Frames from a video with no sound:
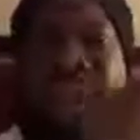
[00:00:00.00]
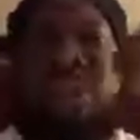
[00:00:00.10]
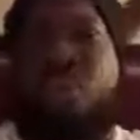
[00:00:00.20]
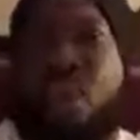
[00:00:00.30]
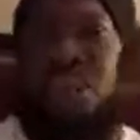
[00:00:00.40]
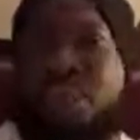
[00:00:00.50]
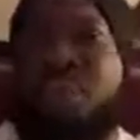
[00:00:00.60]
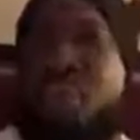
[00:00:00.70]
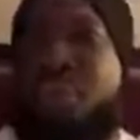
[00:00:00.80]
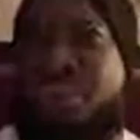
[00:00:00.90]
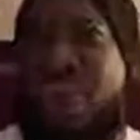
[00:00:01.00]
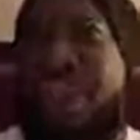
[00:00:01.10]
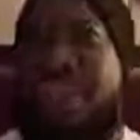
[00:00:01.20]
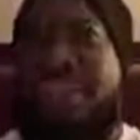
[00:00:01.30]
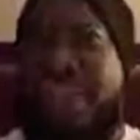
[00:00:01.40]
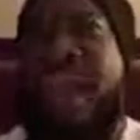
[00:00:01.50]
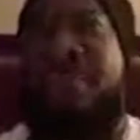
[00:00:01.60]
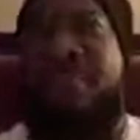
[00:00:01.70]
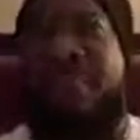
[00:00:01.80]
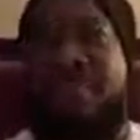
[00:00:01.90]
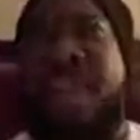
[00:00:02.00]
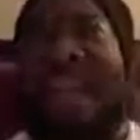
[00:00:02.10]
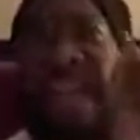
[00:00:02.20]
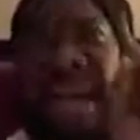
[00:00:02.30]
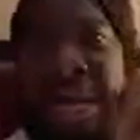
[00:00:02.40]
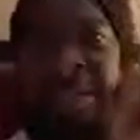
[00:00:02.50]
What do you think is happening? Ghana